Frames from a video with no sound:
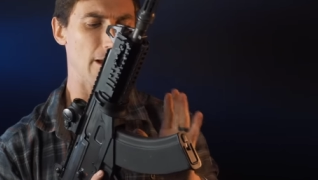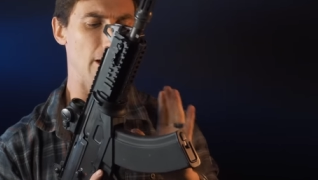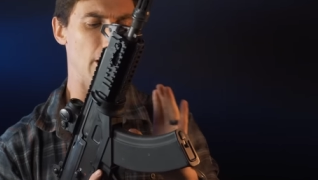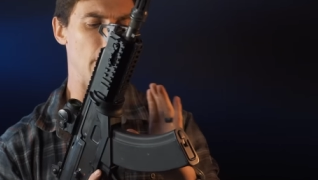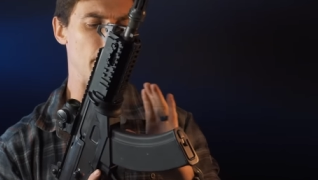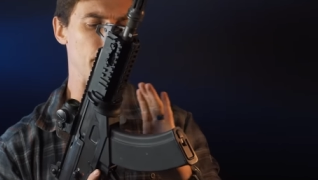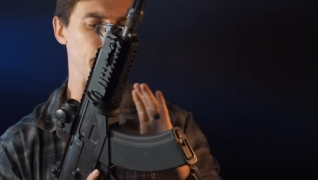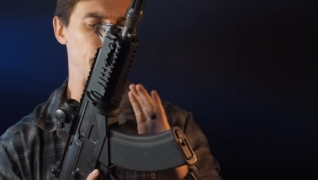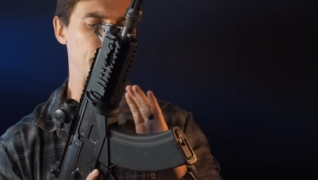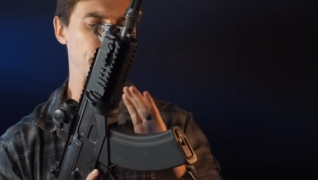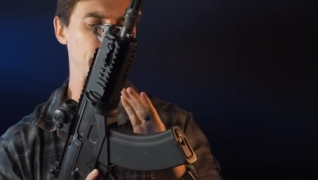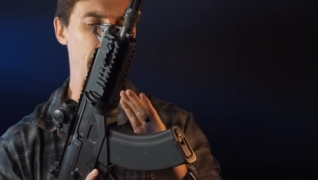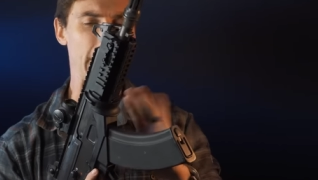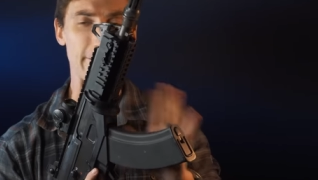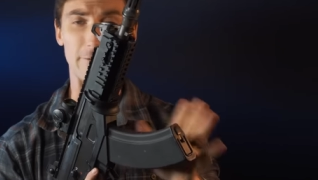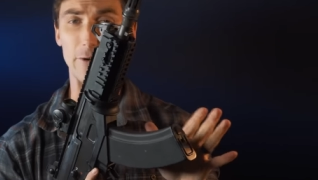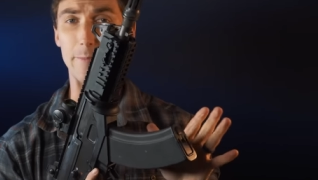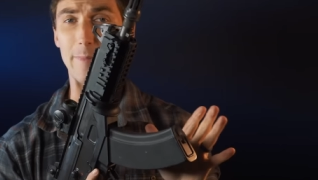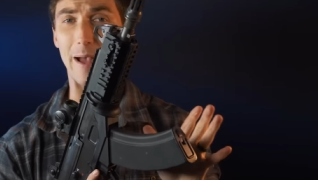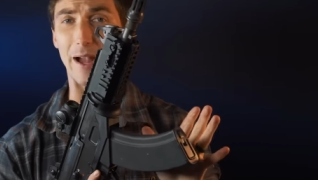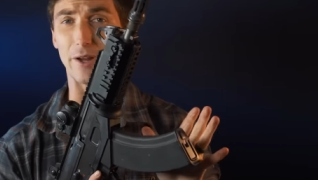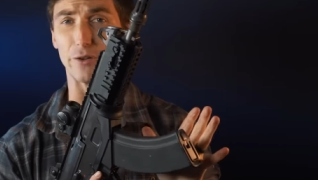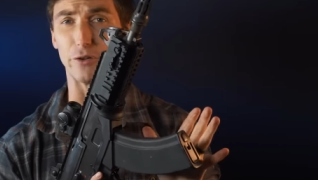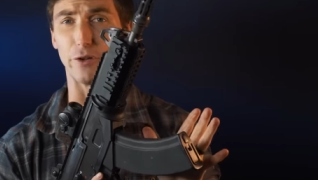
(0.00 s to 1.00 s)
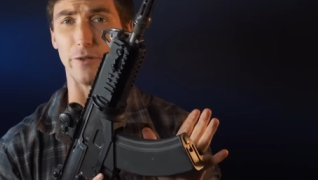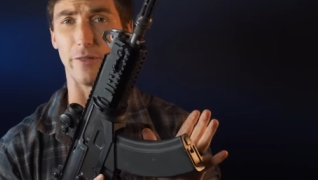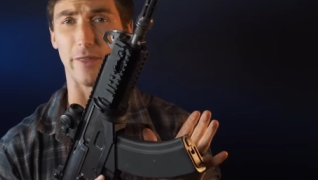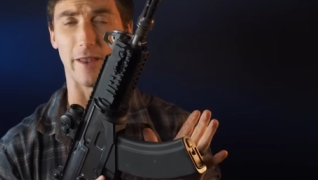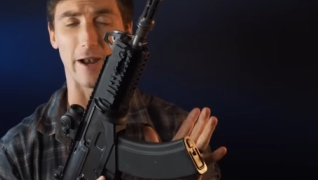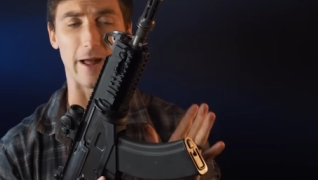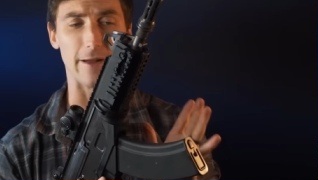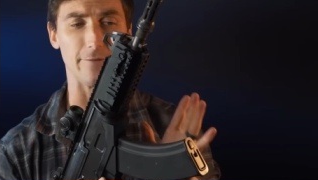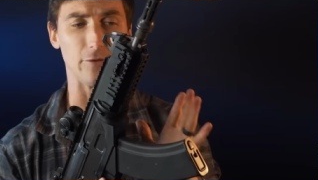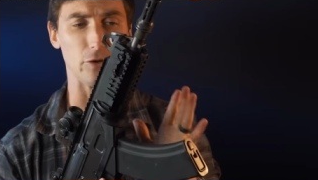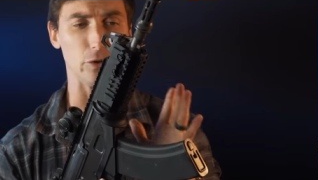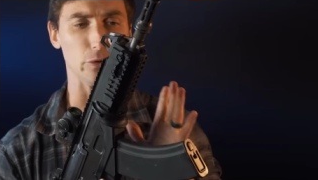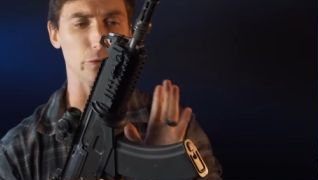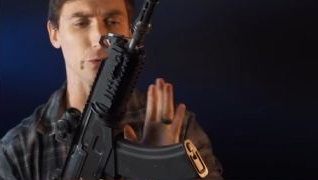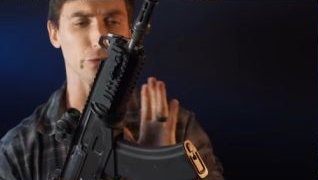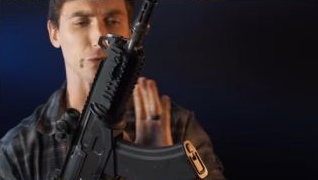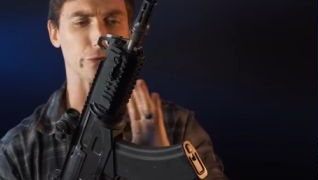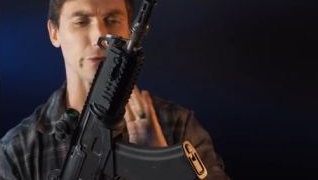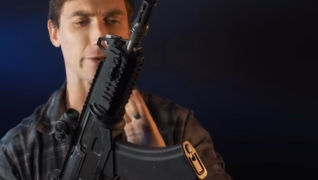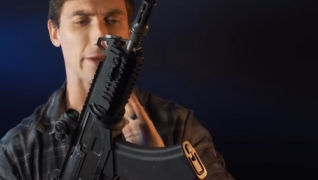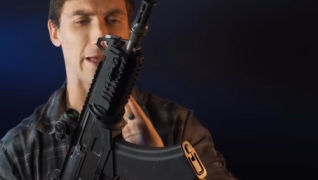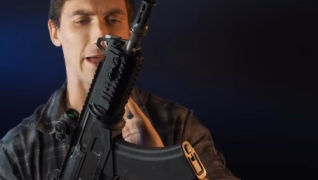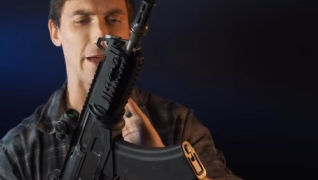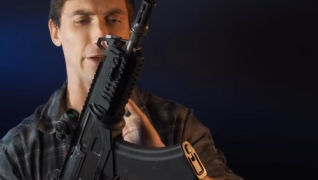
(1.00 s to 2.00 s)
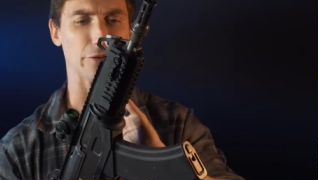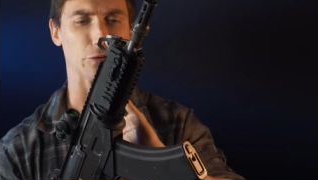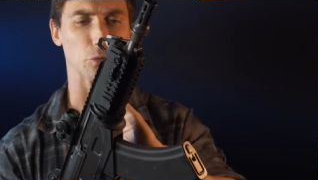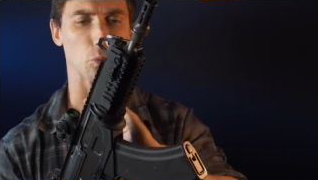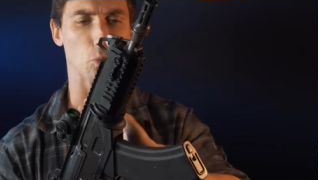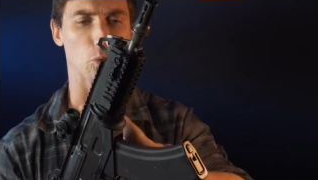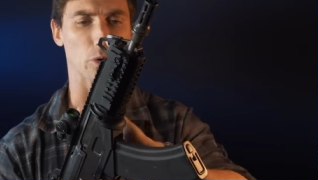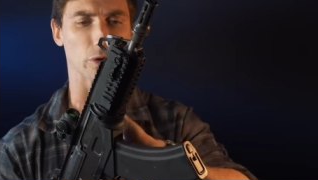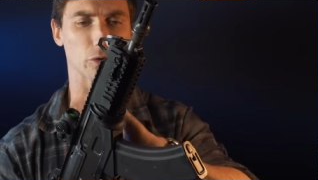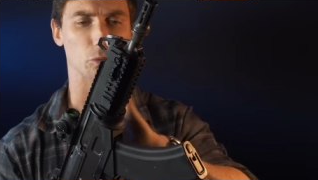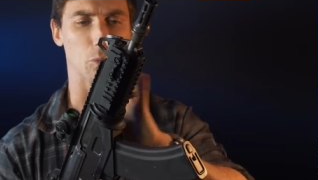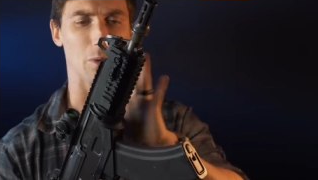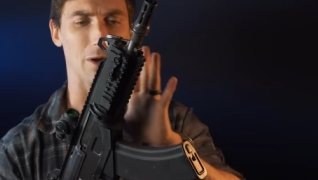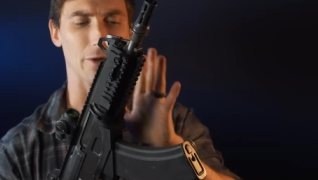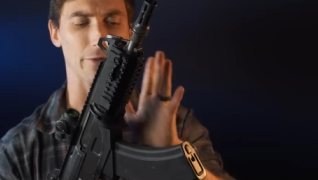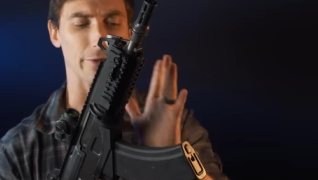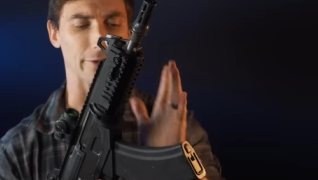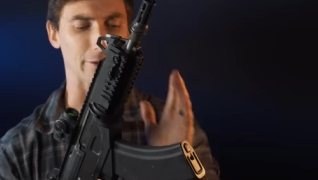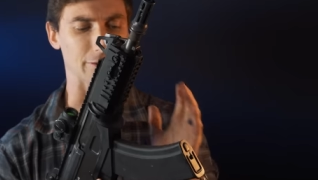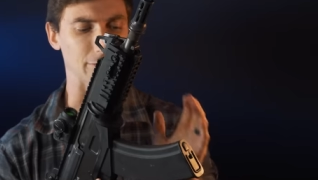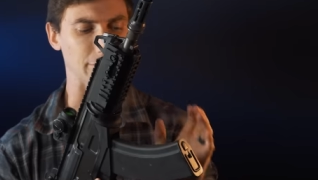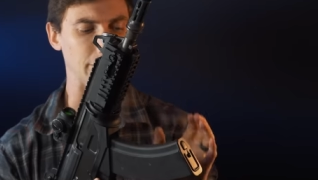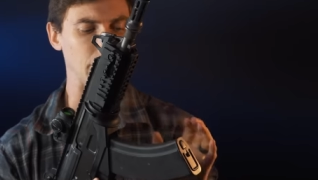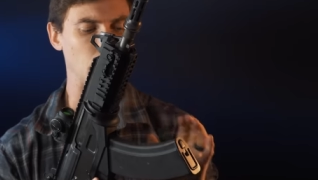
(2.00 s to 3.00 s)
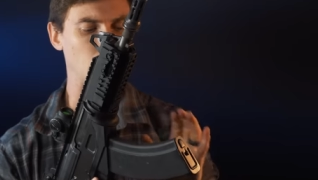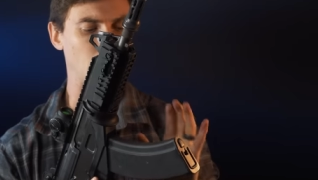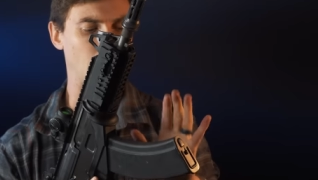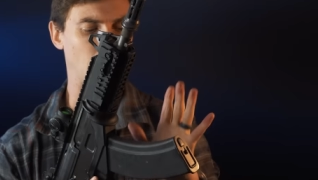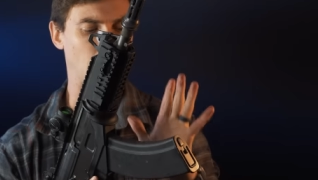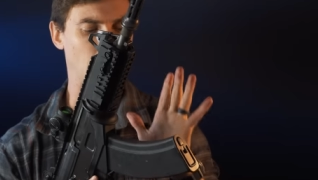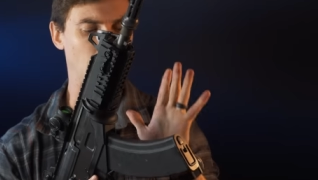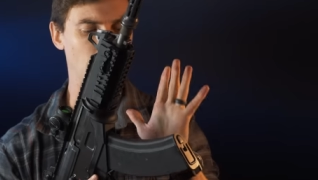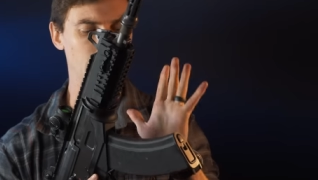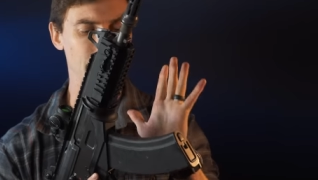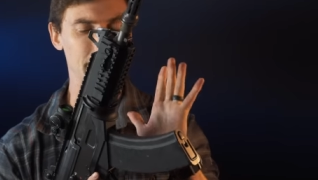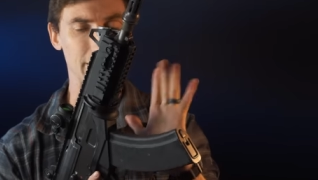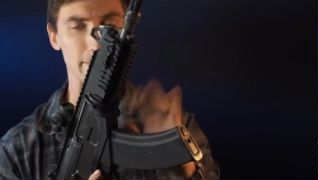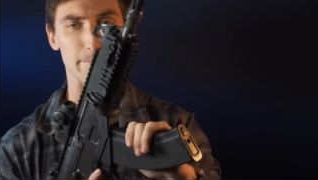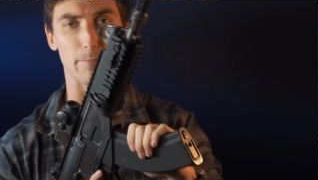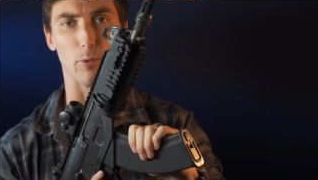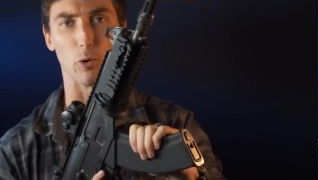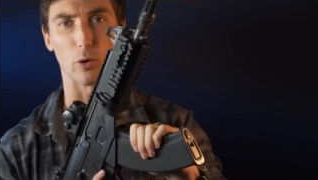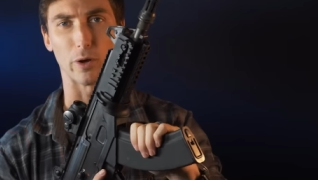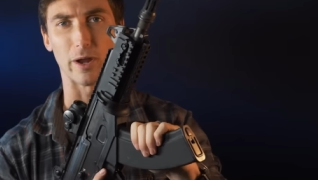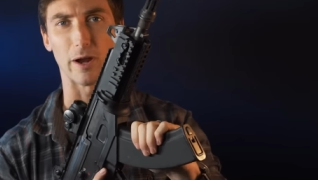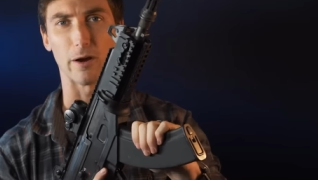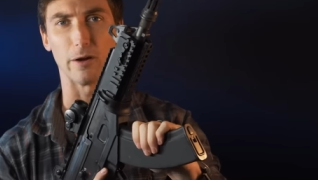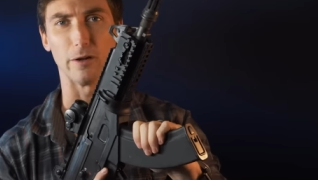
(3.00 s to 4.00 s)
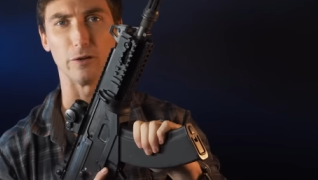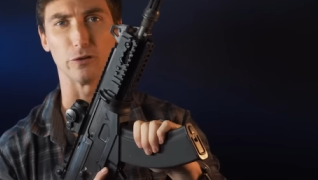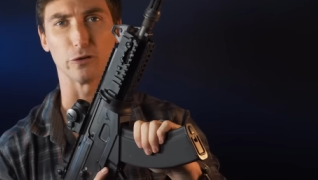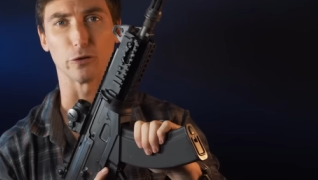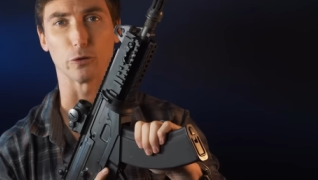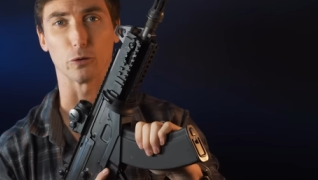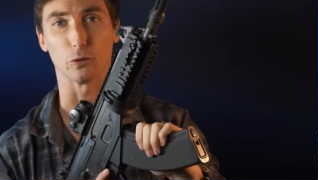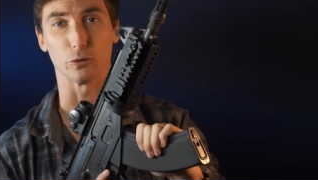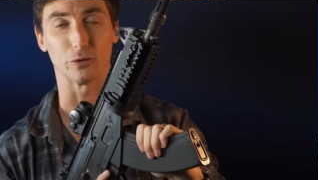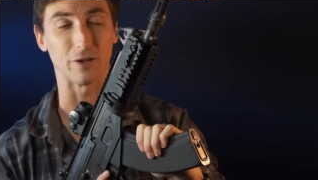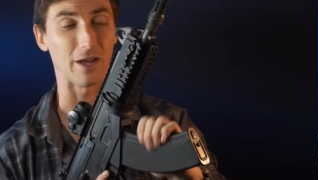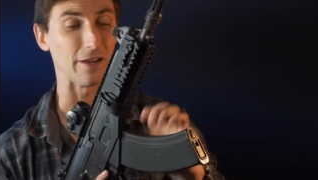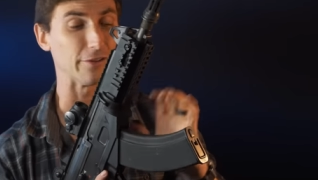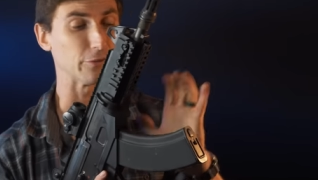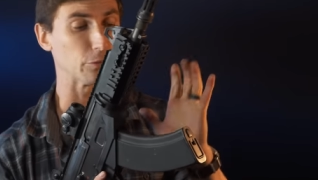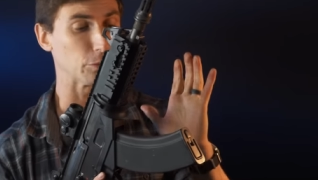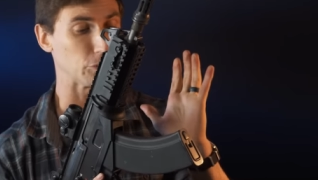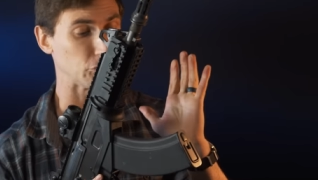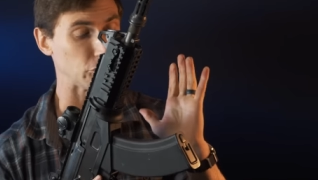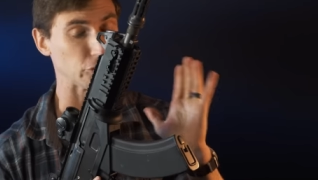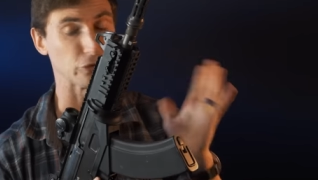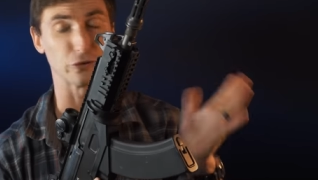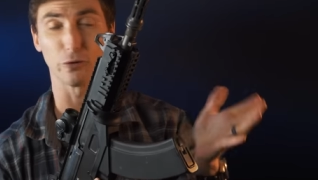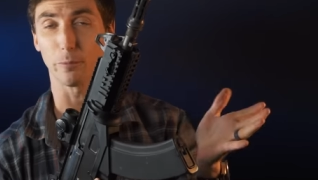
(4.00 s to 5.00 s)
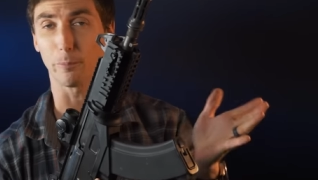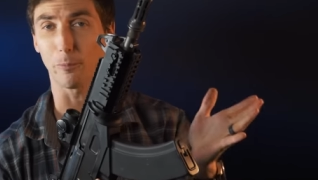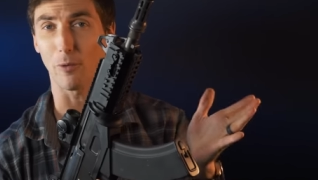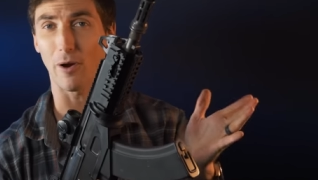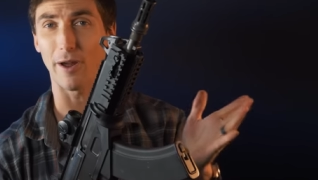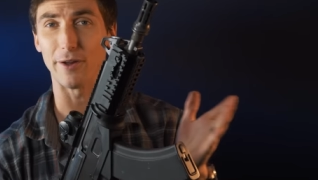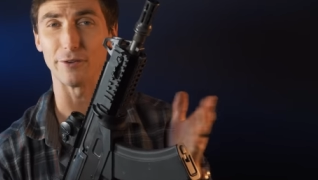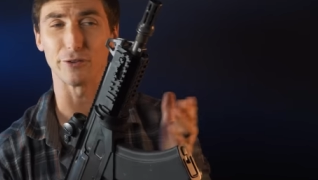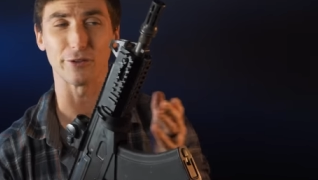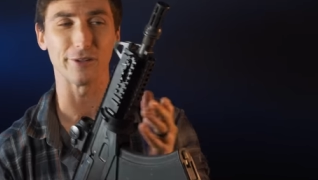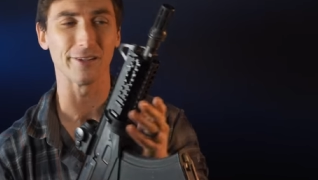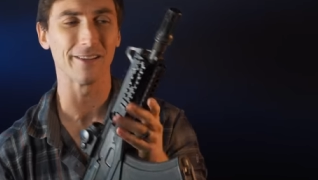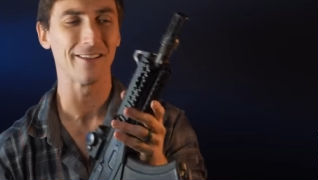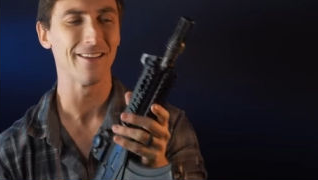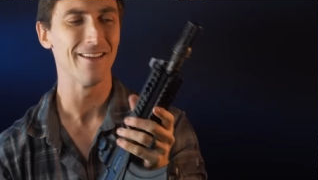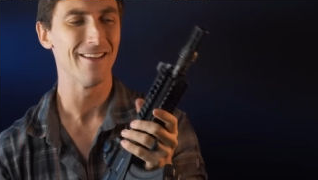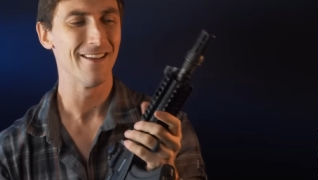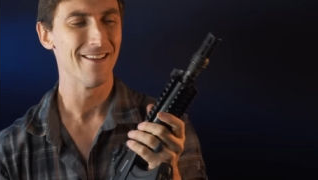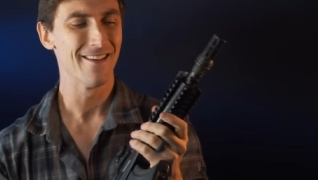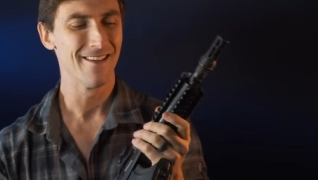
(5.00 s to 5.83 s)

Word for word: Every magazine that I've used has worked well in the Galil, whether that be Bulgarian Circle 10s, which is surprising,